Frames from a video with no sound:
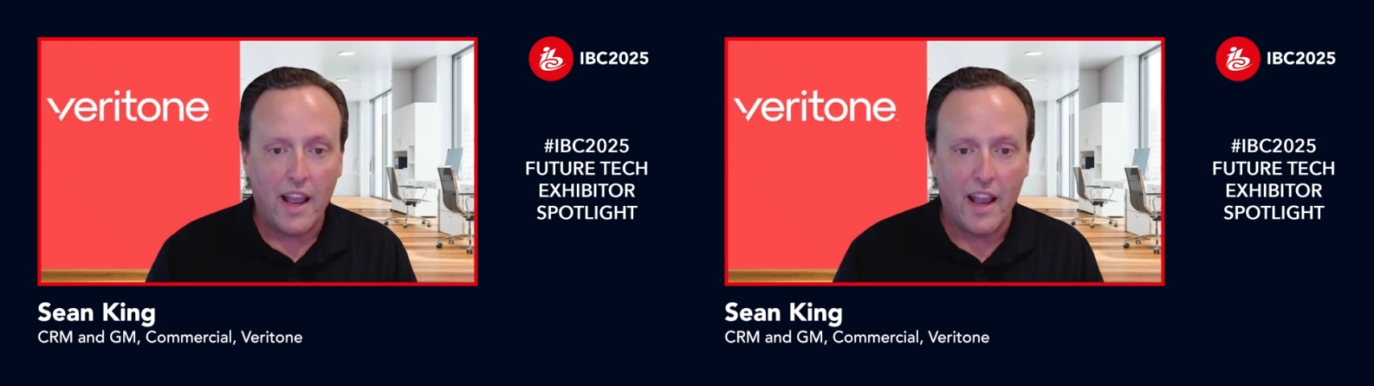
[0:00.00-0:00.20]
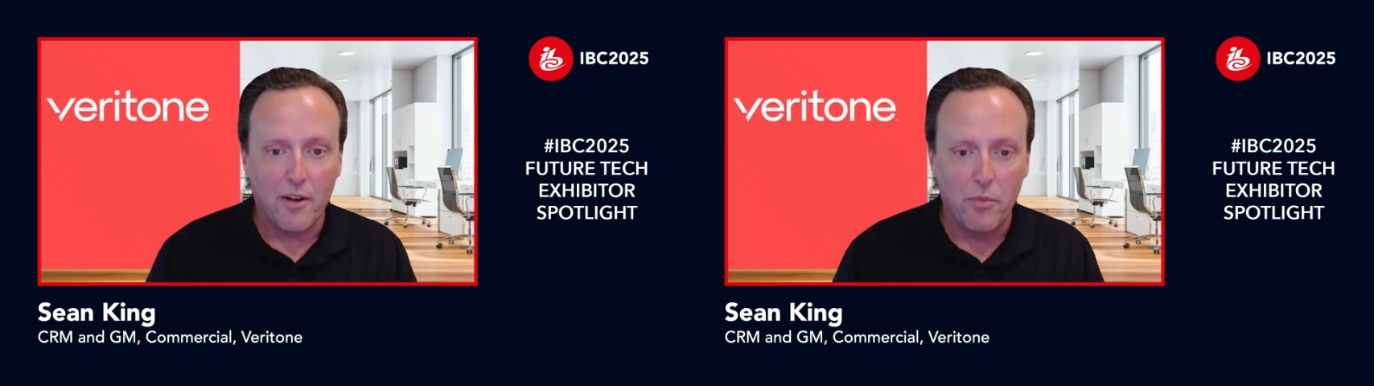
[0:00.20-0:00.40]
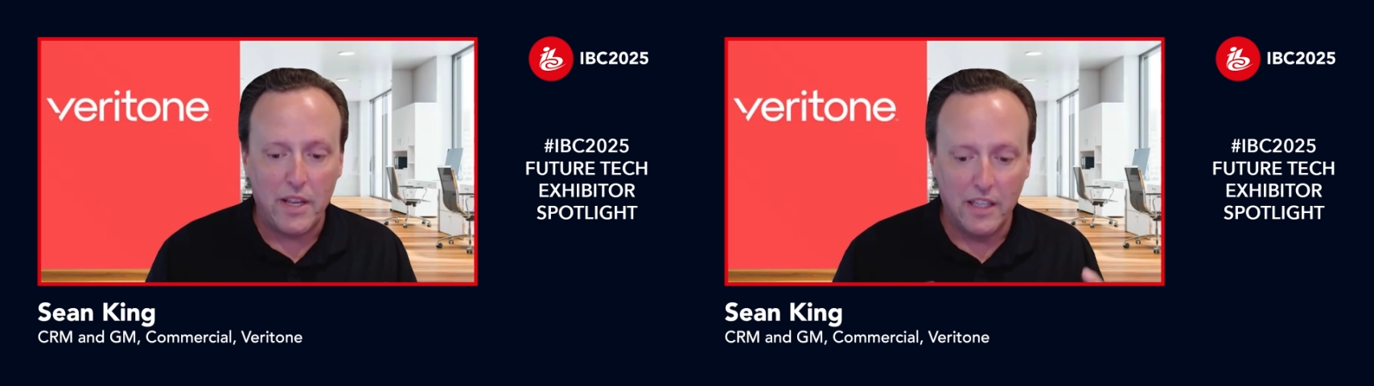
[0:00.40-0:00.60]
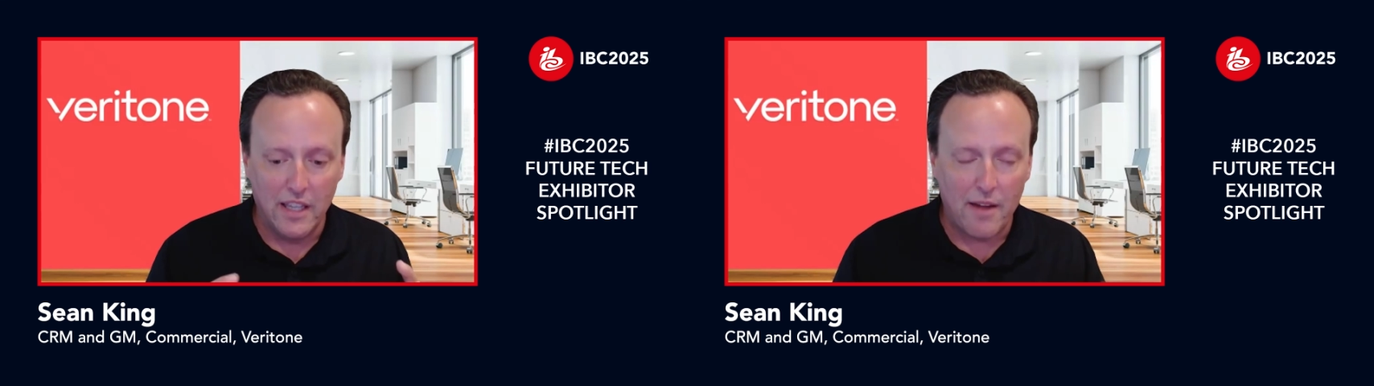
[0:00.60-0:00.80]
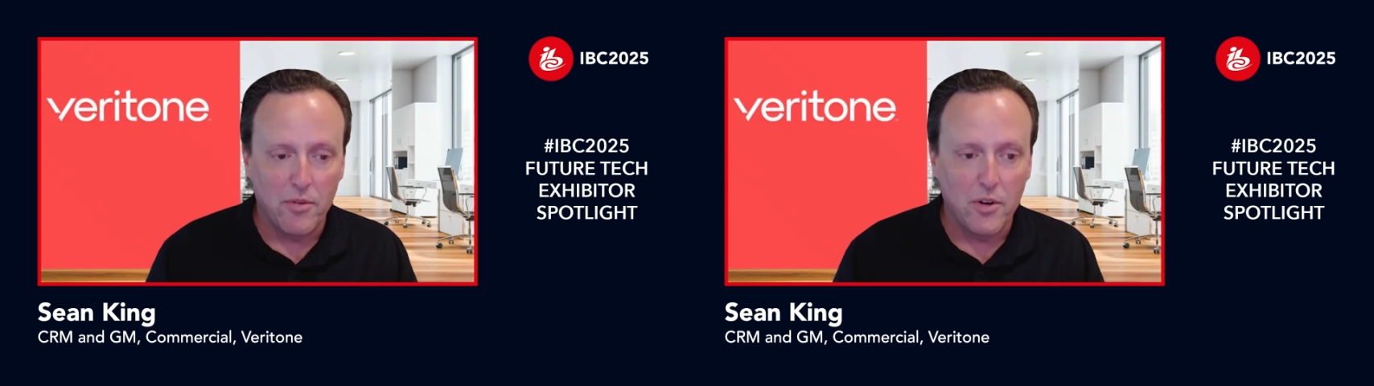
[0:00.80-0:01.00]
and we
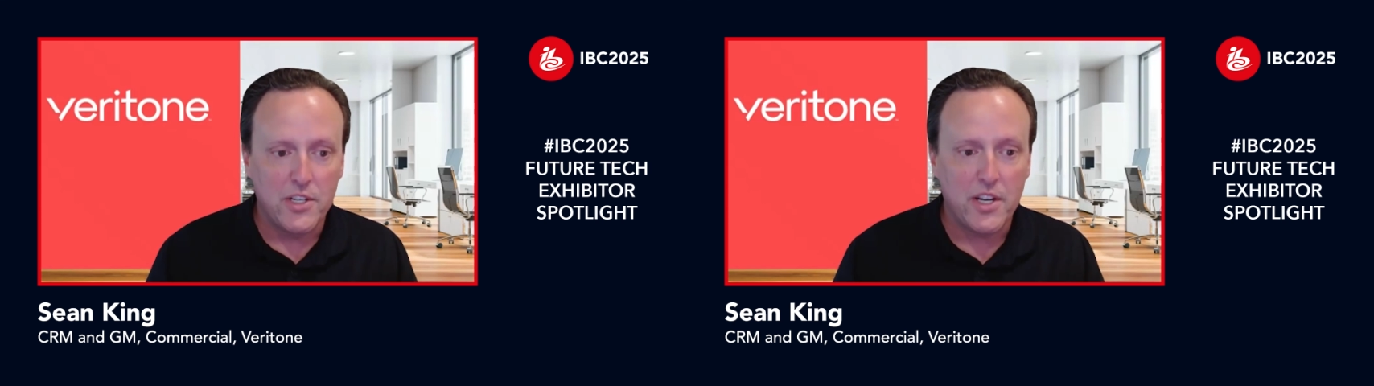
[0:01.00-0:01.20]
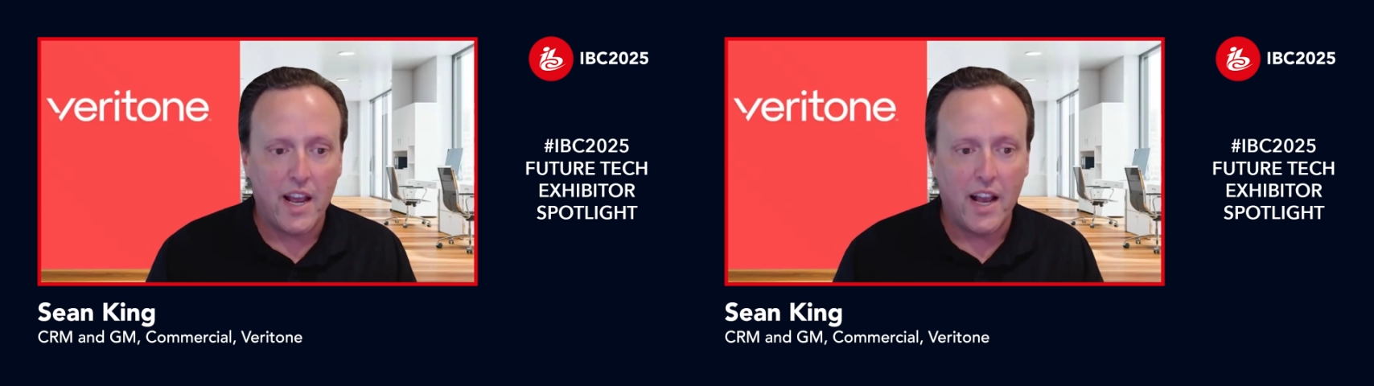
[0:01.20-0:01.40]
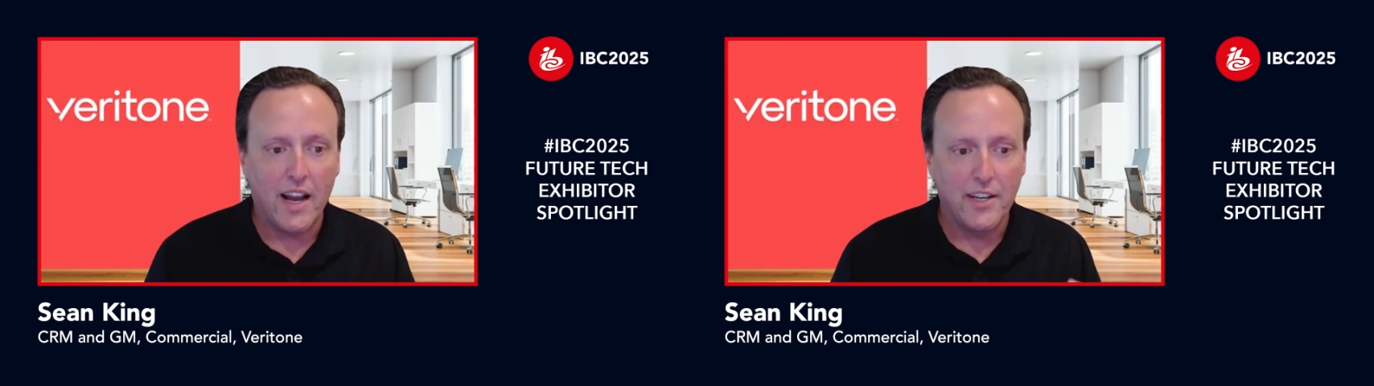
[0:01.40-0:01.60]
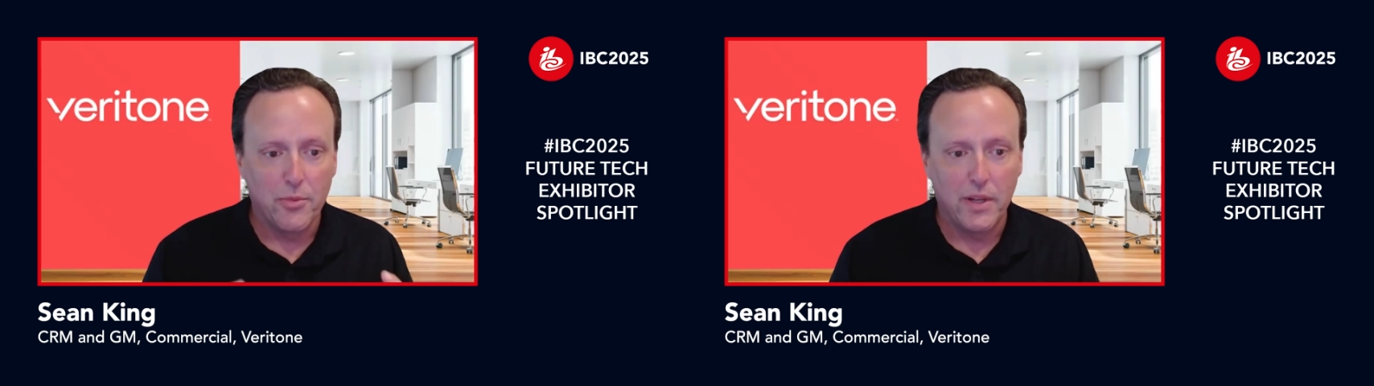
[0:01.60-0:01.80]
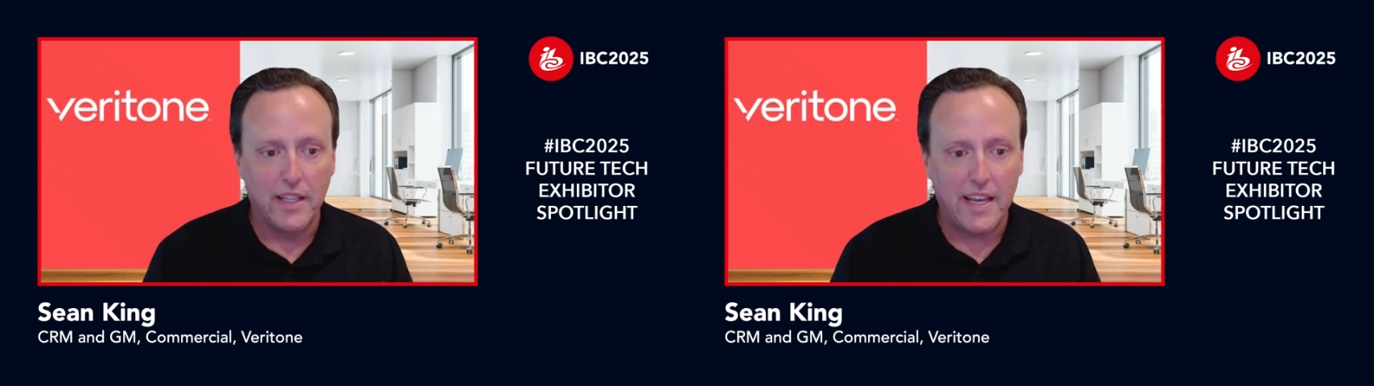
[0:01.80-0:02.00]
leverage AI
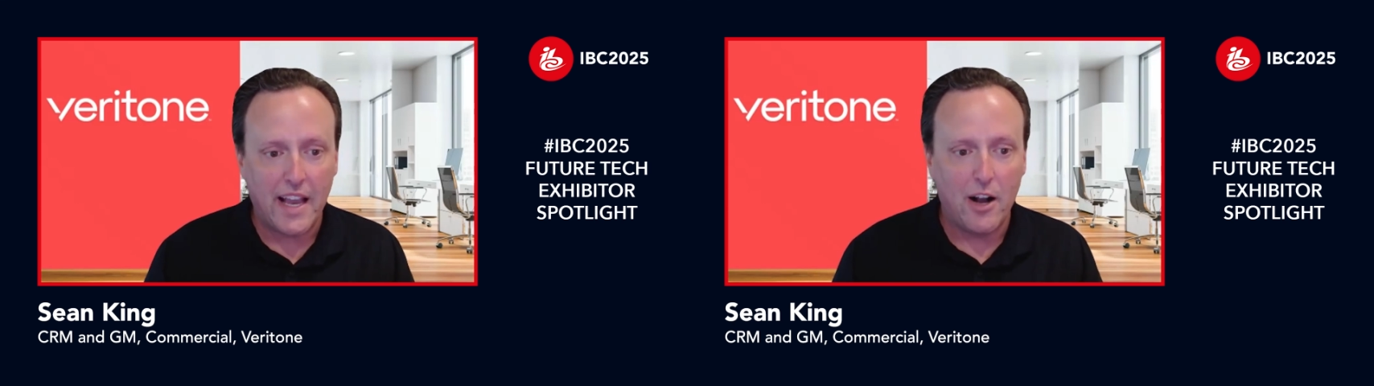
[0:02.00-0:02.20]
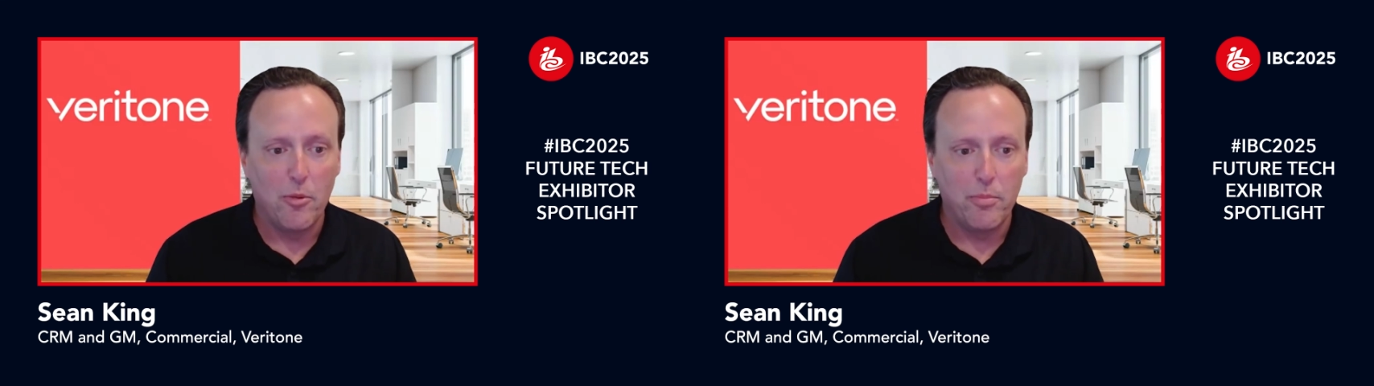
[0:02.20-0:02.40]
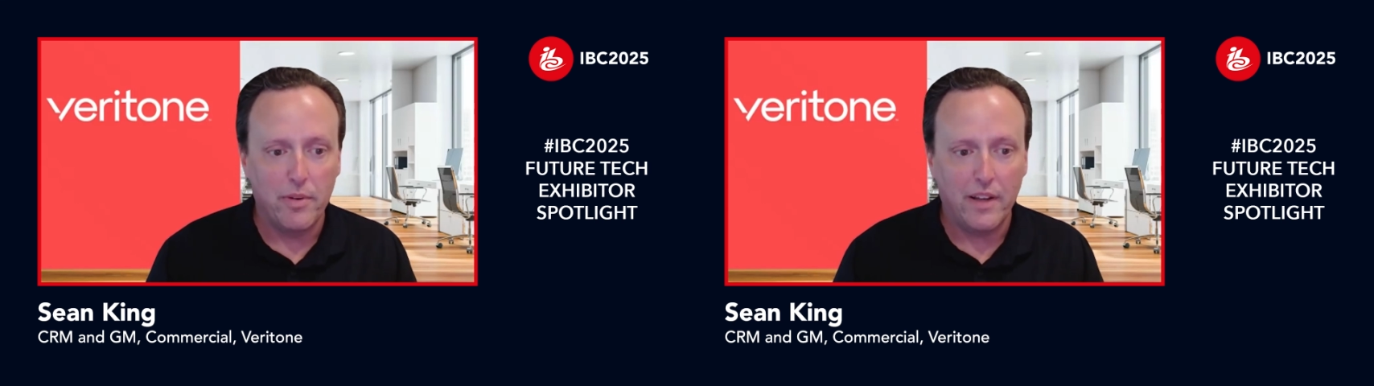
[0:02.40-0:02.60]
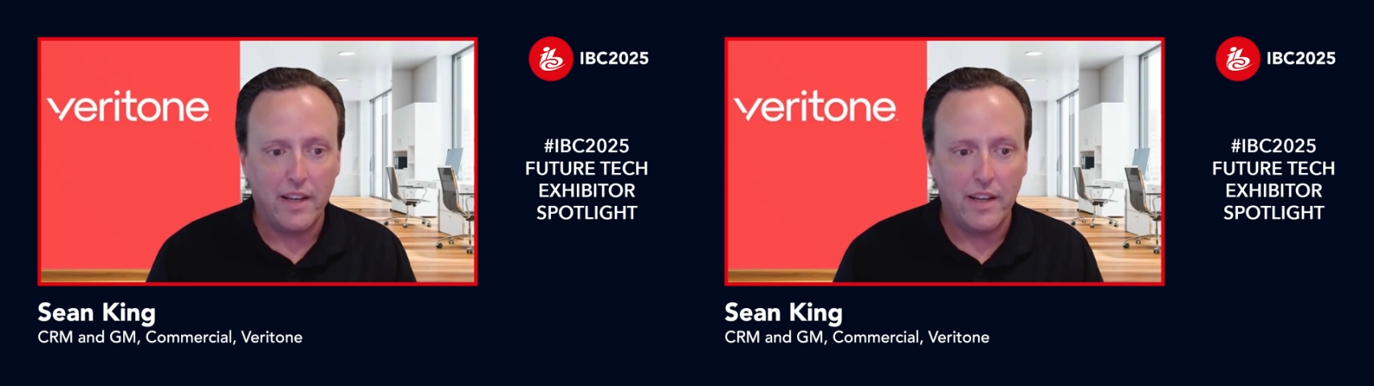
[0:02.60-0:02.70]
to really help